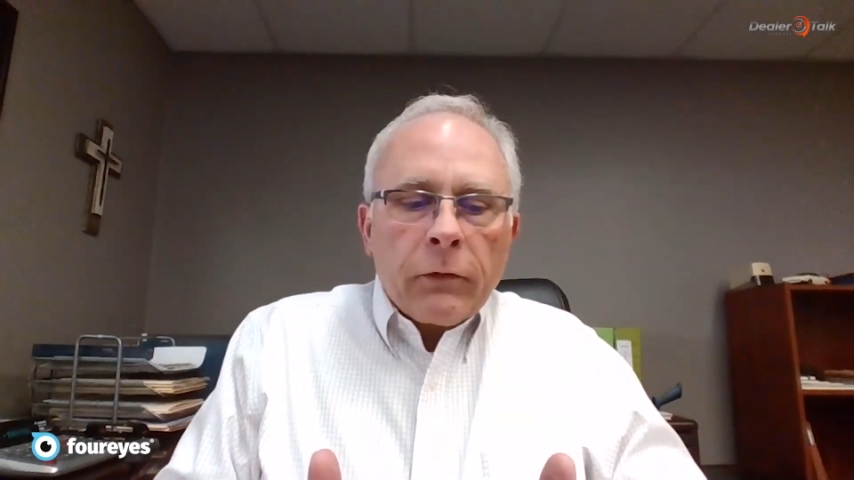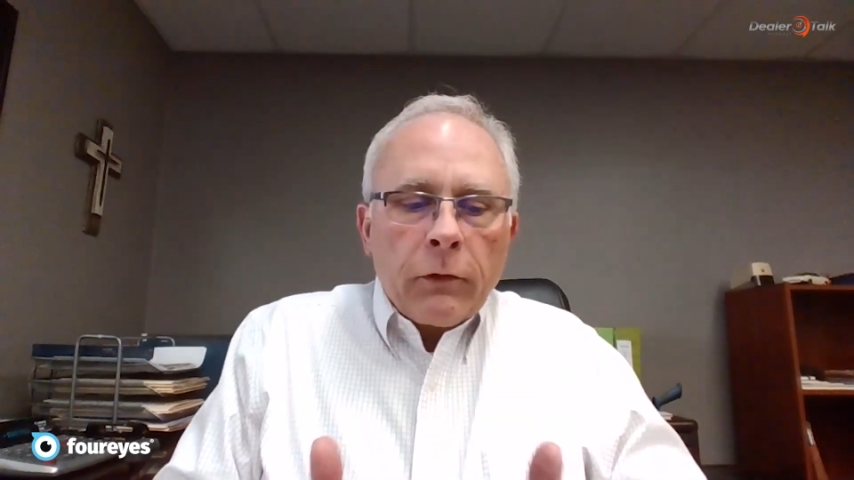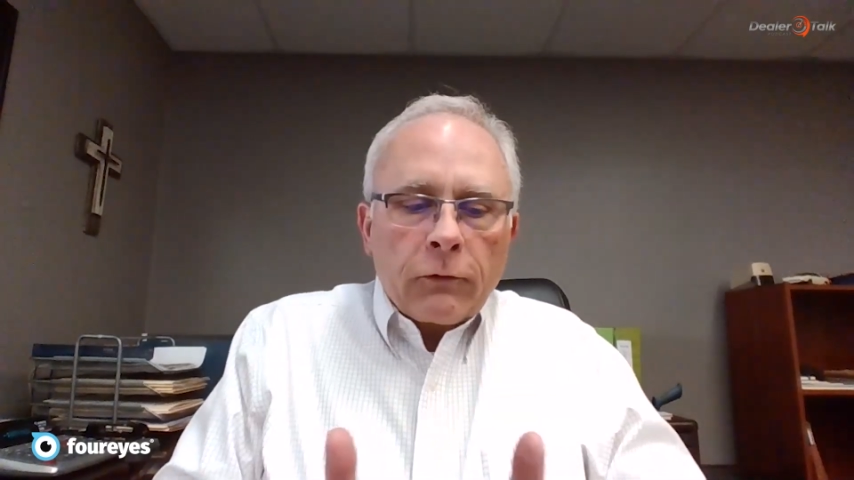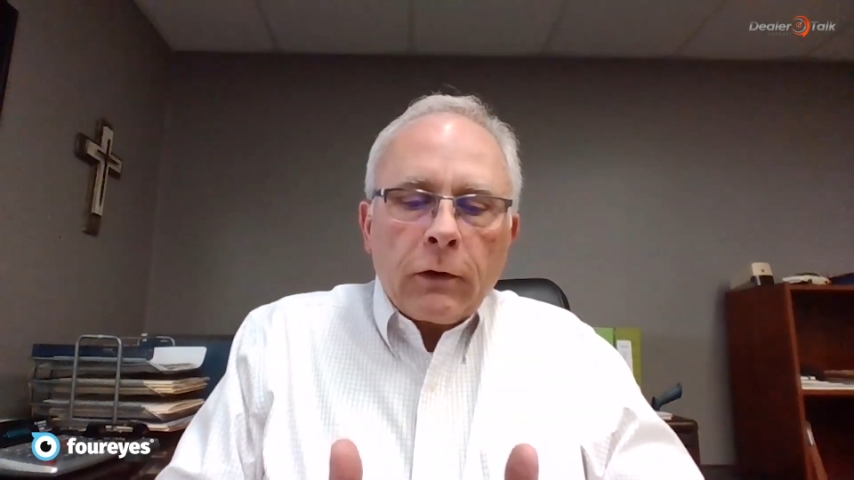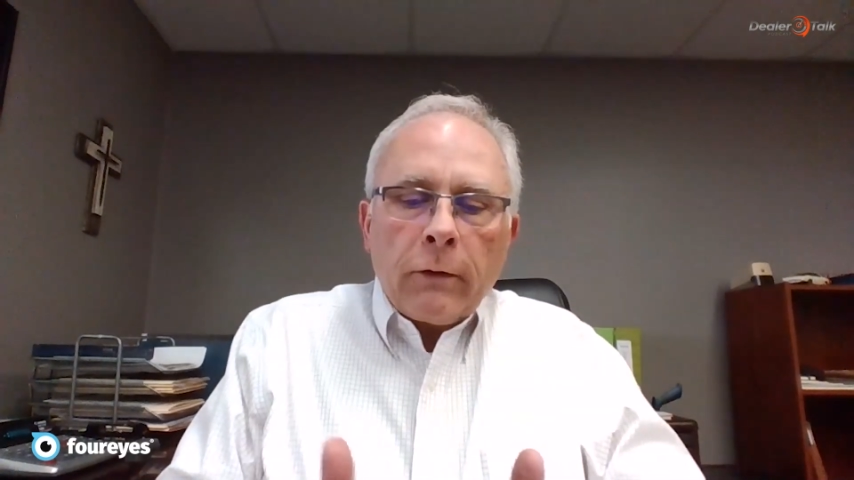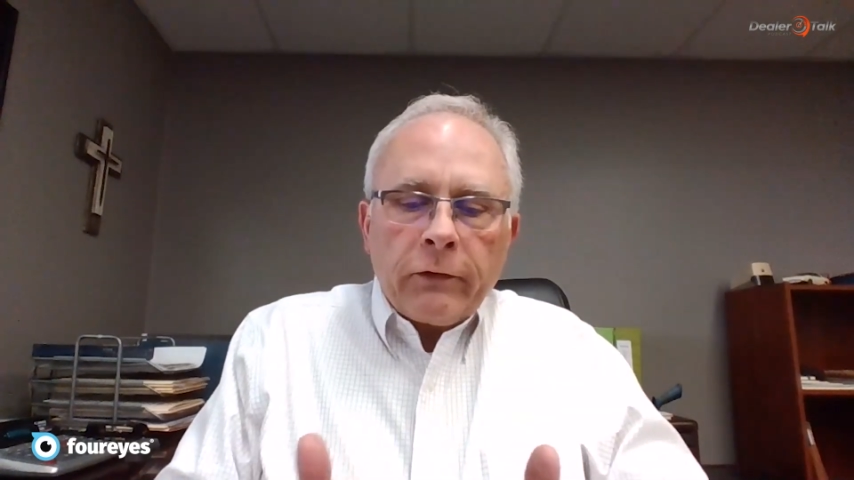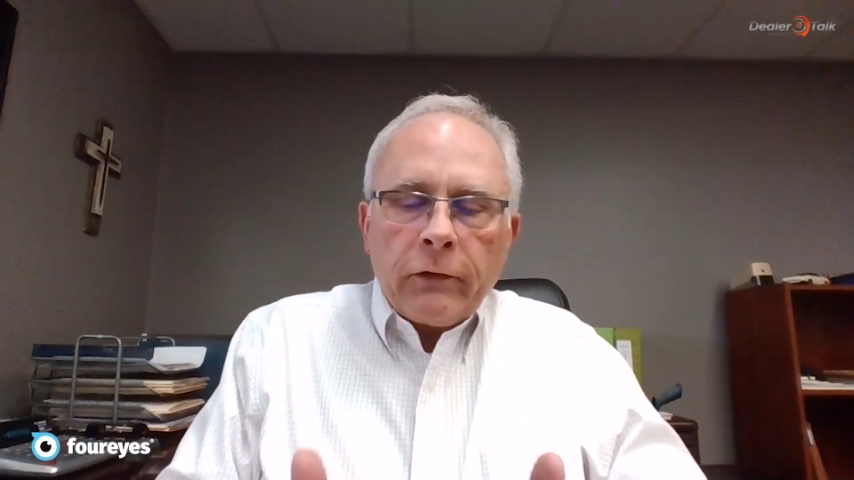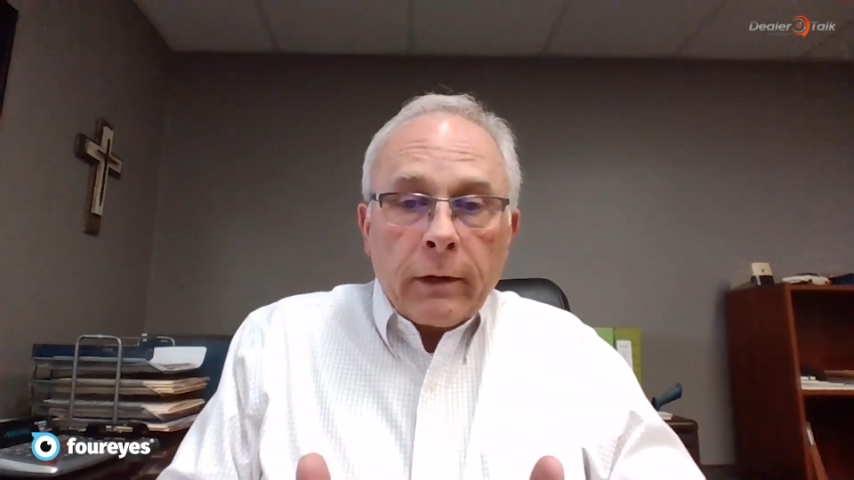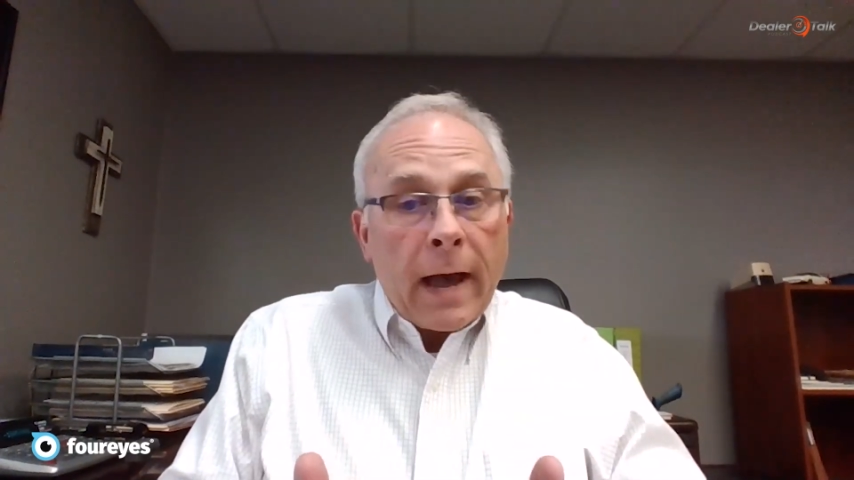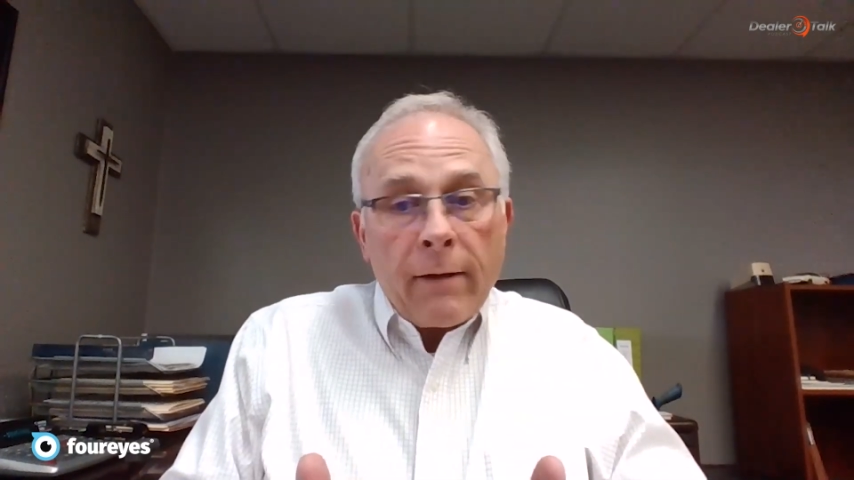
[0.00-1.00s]
the
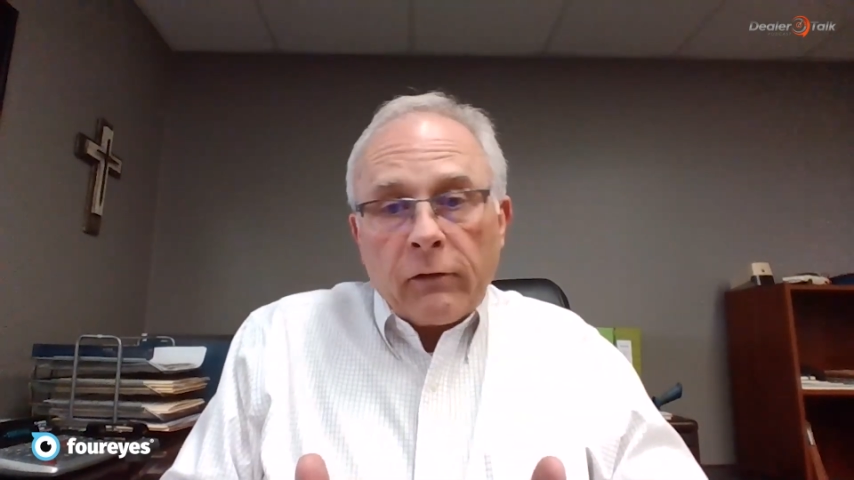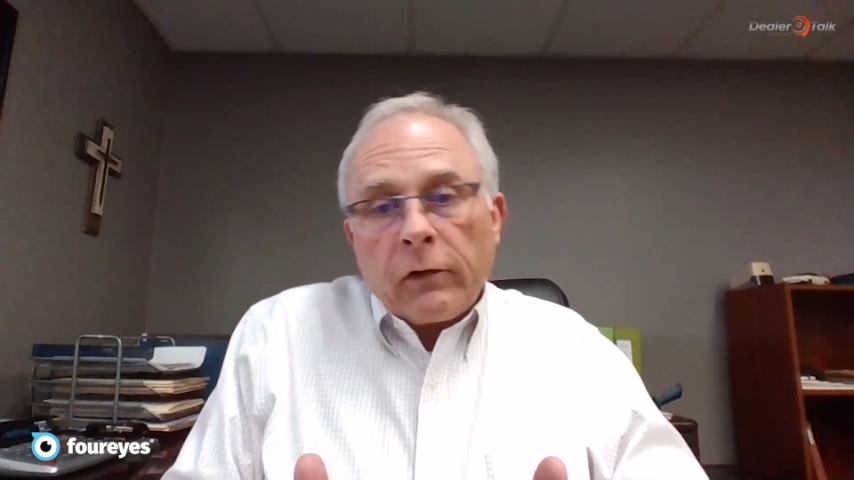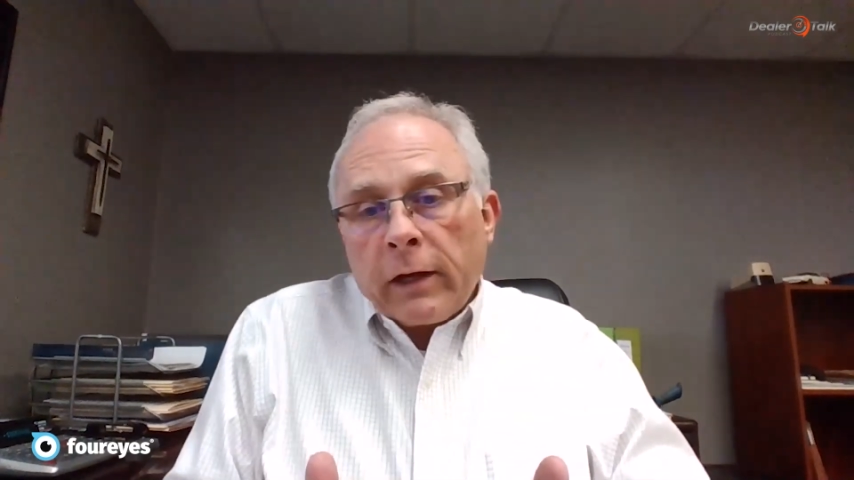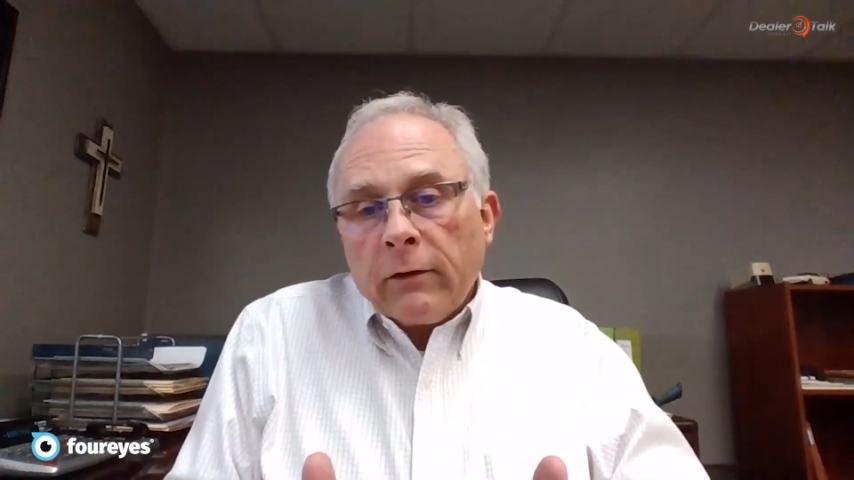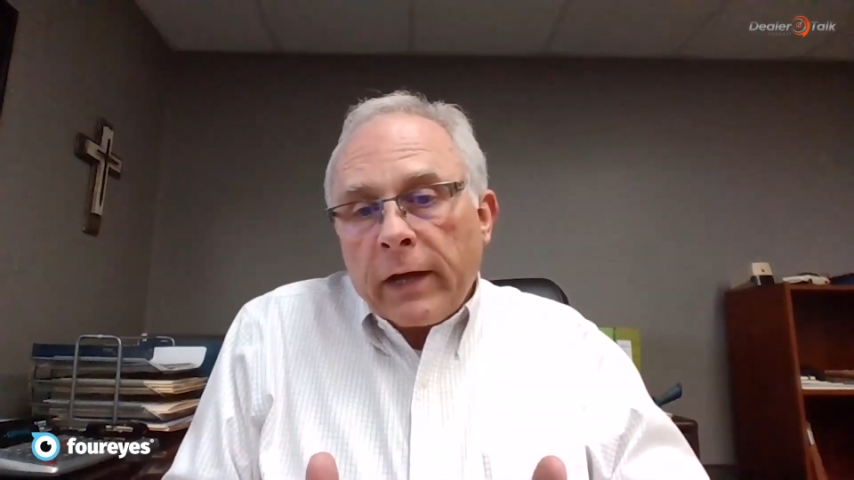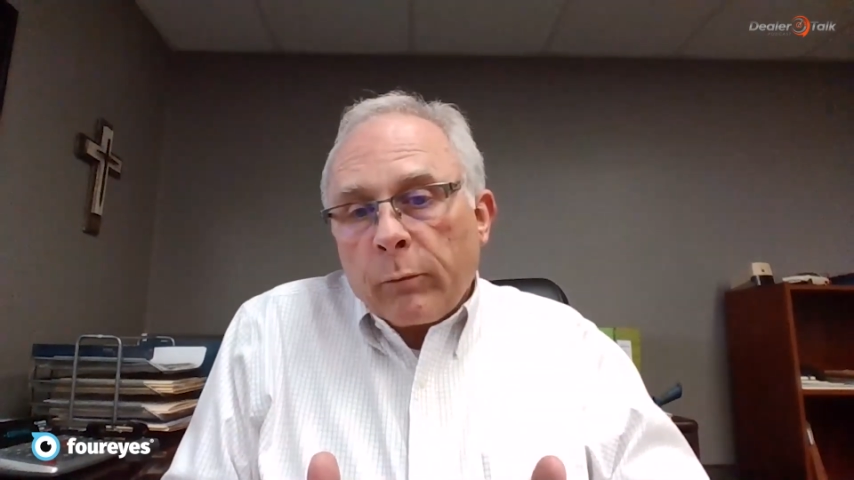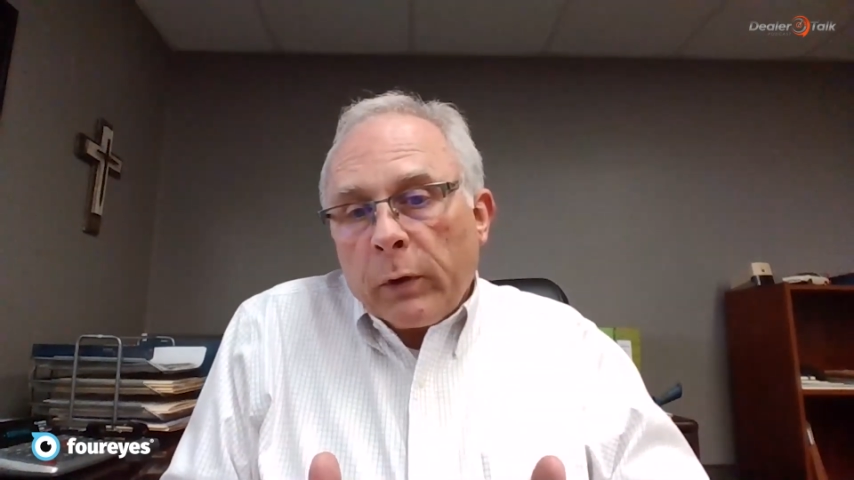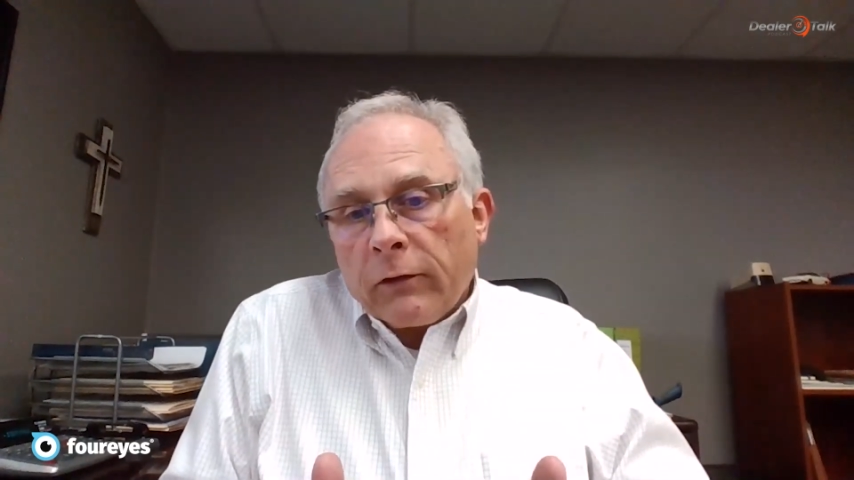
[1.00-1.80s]
servicing obviously can take